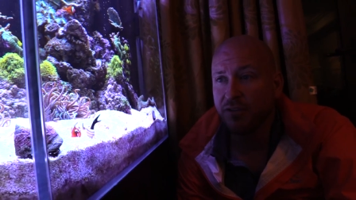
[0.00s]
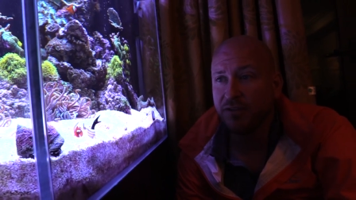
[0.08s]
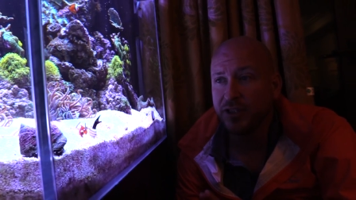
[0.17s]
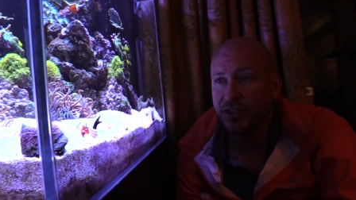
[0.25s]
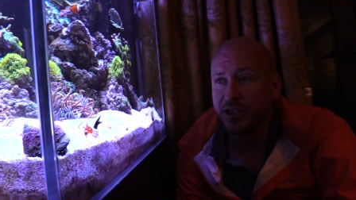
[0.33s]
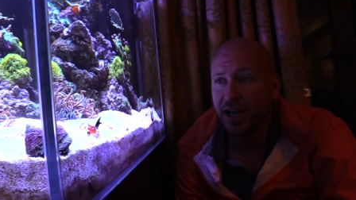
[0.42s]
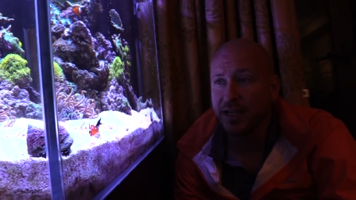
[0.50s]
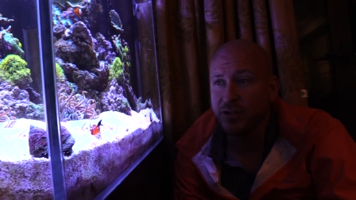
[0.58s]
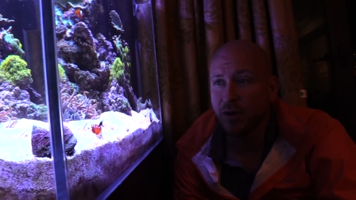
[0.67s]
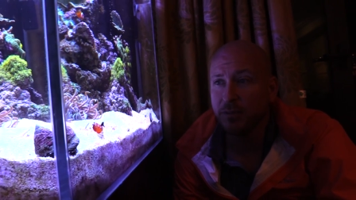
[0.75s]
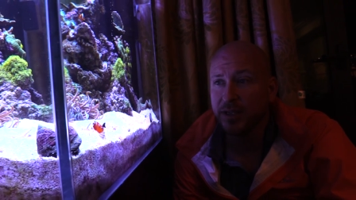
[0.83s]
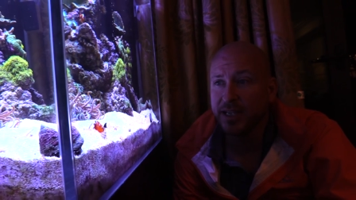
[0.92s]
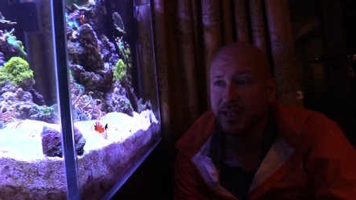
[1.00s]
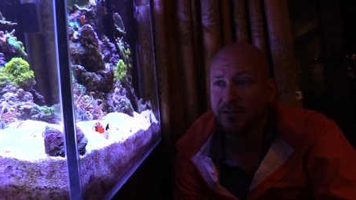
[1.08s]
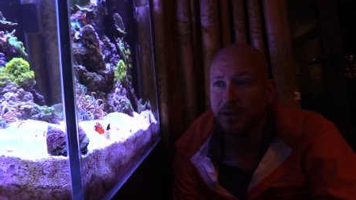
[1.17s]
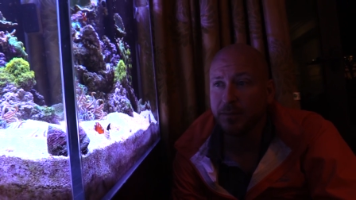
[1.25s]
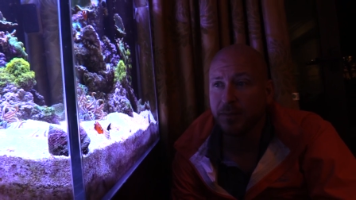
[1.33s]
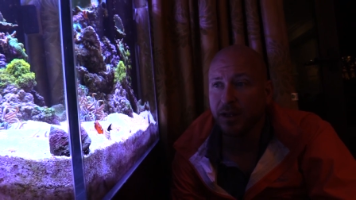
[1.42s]
fish. I normally give
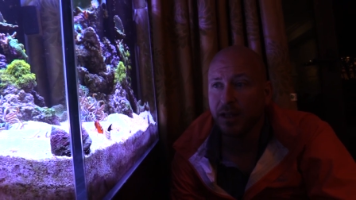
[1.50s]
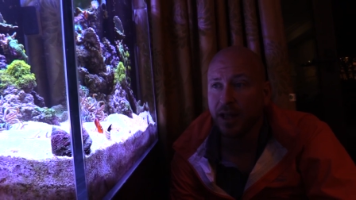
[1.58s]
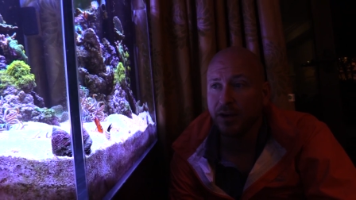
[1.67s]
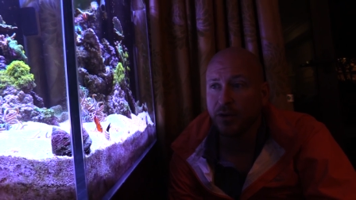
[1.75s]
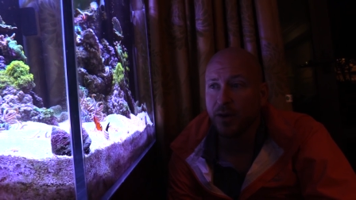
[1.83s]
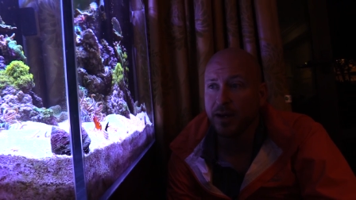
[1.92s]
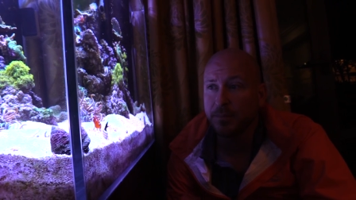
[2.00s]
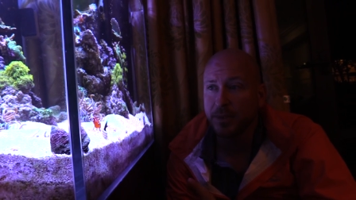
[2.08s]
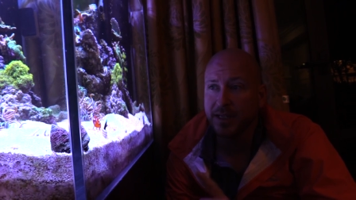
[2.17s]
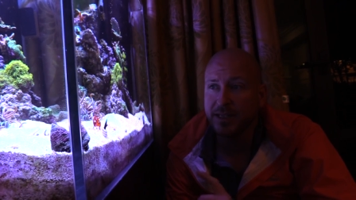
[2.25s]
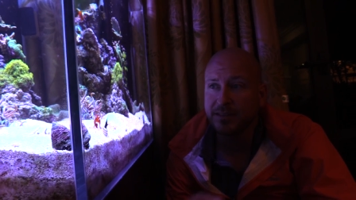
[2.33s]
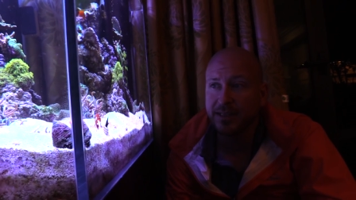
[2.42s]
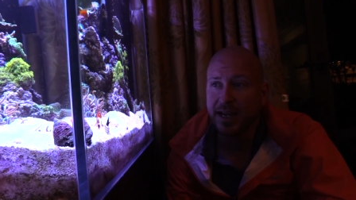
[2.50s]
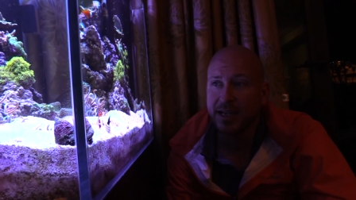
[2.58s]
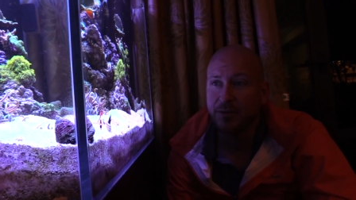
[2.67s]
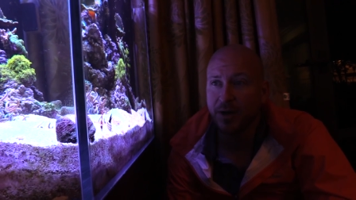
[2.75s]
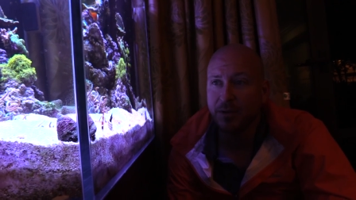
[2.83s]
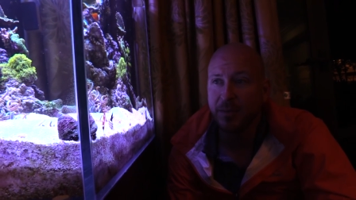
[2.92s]
him a lot of credit, but he is
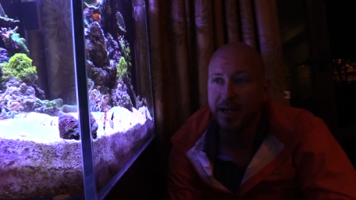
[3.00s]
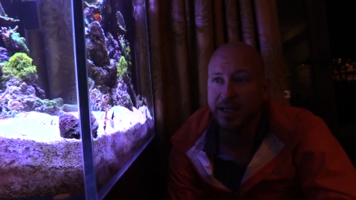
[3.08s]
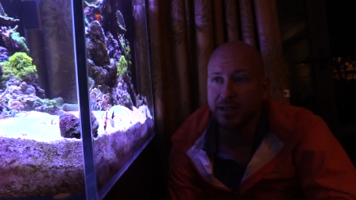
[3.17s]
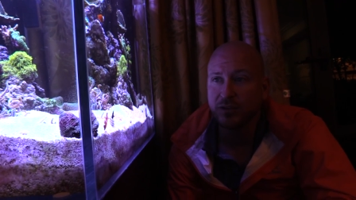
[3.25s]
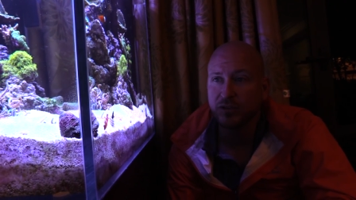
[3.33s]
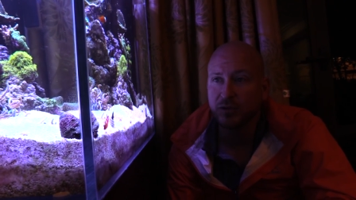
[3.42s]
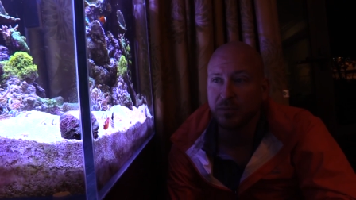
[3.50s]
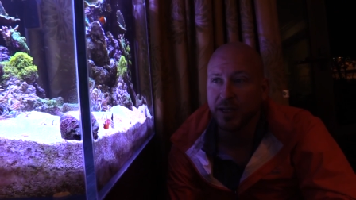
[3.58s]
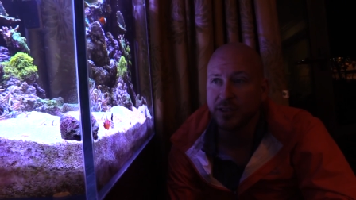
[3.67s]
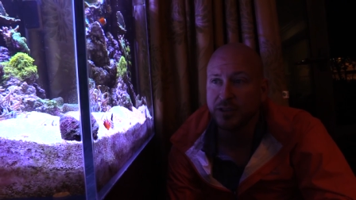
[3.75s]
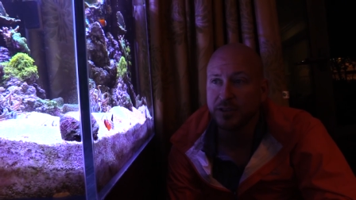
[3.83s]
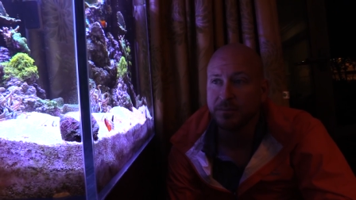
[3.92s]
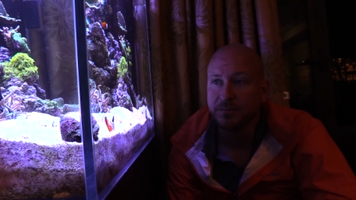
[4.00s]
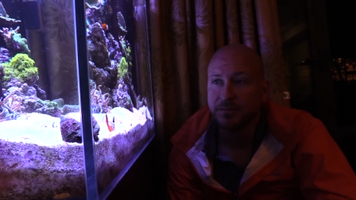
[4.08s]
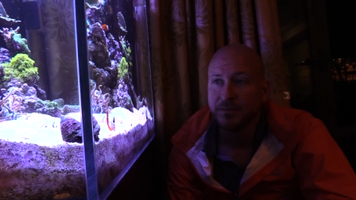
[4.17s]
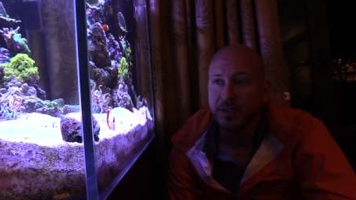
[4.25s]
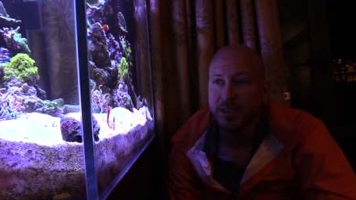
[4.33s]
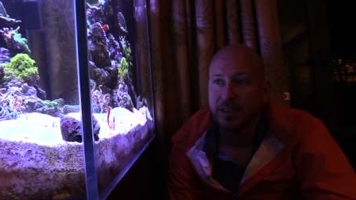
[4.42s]
hanging around my eel too much.
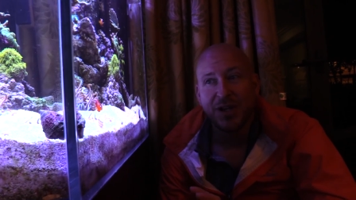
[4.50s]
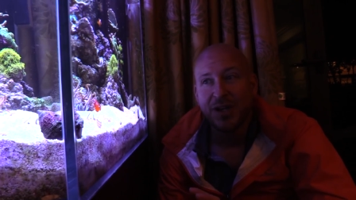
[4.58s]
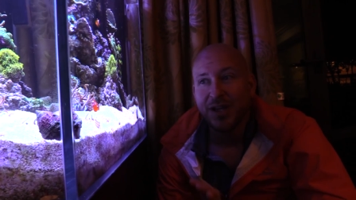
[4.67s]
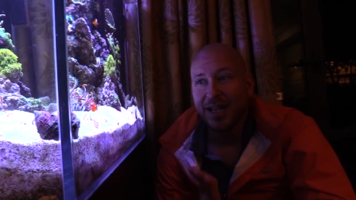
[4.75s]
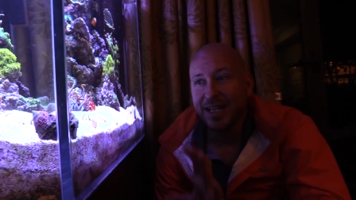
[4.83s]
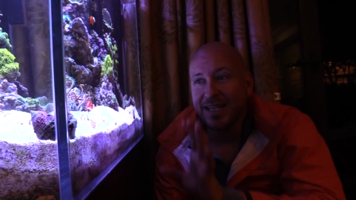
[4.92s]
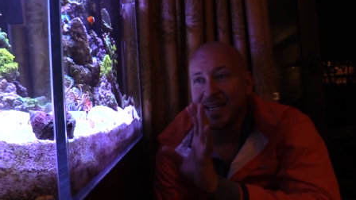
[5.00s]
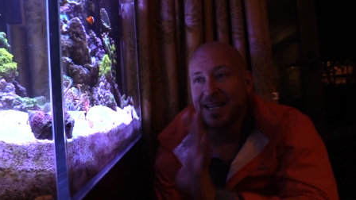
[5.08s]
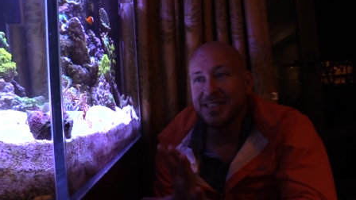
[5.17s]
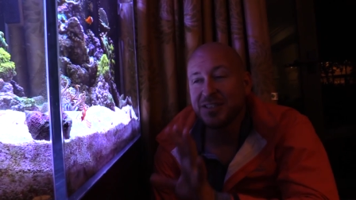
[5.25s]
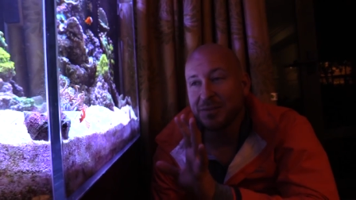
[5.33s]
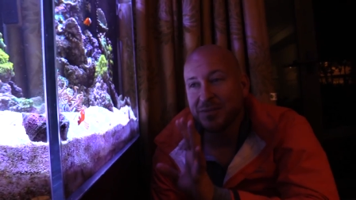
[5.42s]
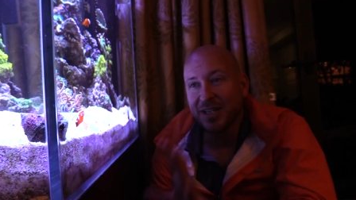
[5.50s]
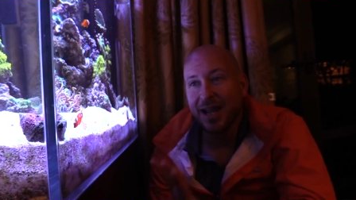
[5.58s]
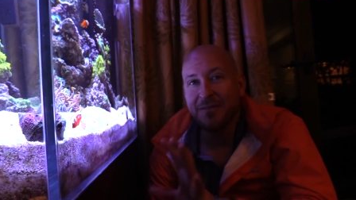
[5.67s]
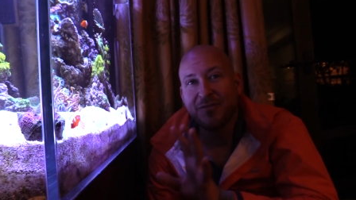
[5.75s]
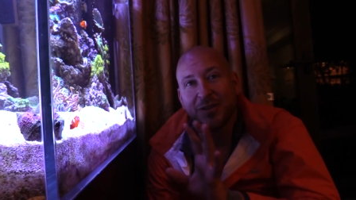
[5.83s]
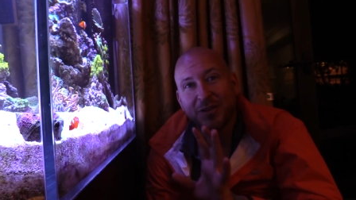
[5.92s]
It needs some
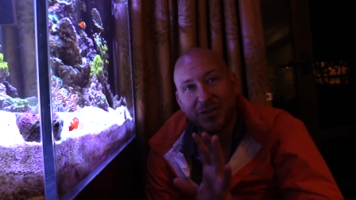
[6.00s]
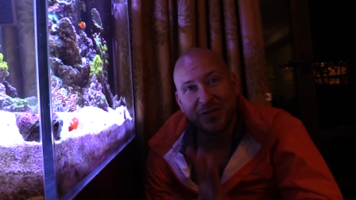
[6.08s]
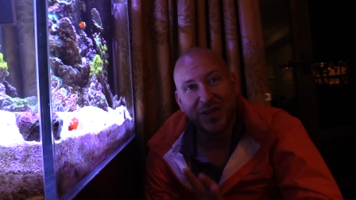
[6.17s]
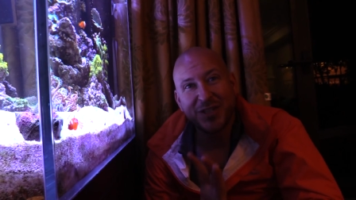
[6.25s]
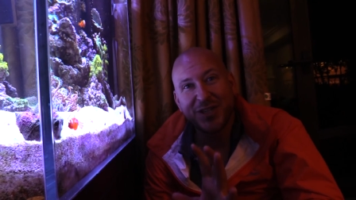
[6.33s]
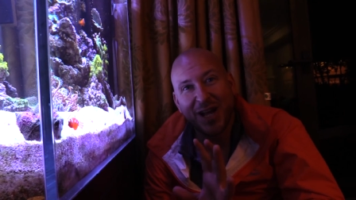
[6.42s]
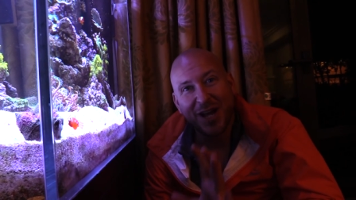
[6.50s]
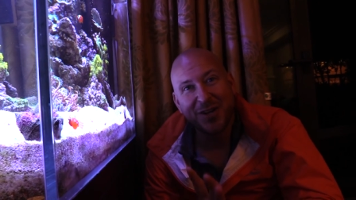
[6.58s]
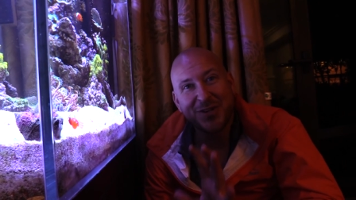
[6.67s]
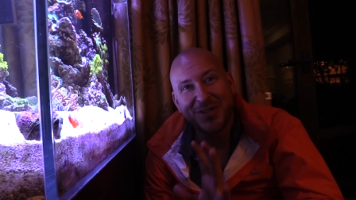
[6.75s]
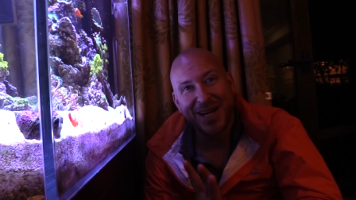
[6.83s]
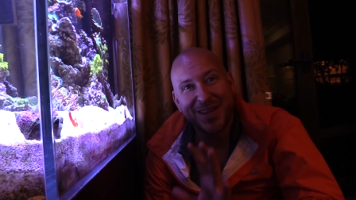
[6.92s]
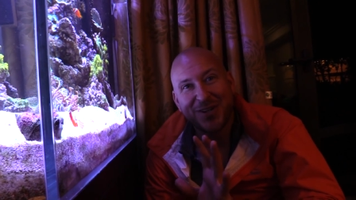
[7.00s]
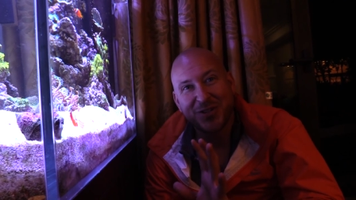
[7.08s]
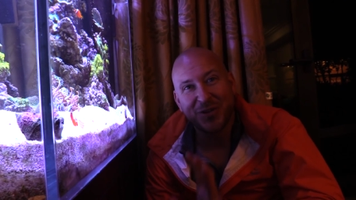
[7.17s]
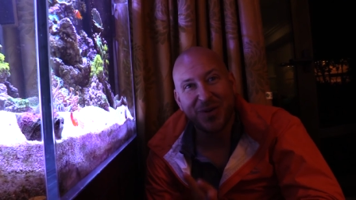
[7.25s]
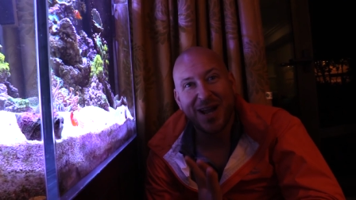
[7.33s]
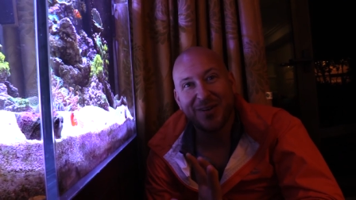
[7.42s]
time for those fish to understand their
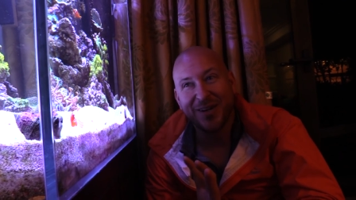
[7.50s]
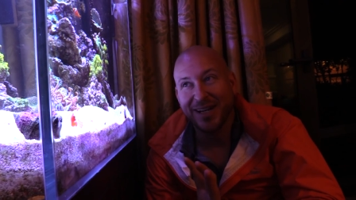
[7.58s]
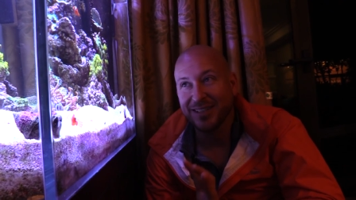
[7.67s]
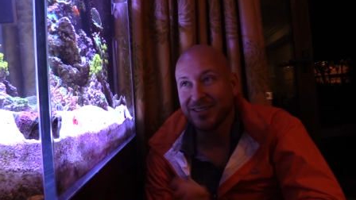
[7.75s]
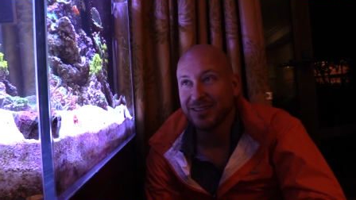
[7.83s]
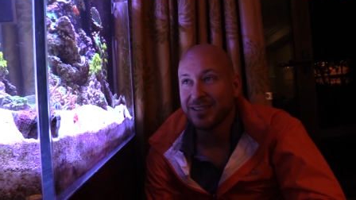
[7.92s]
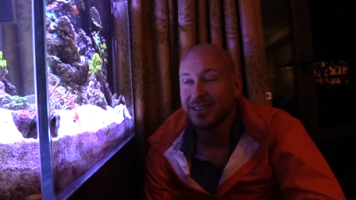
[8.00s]
surroundings.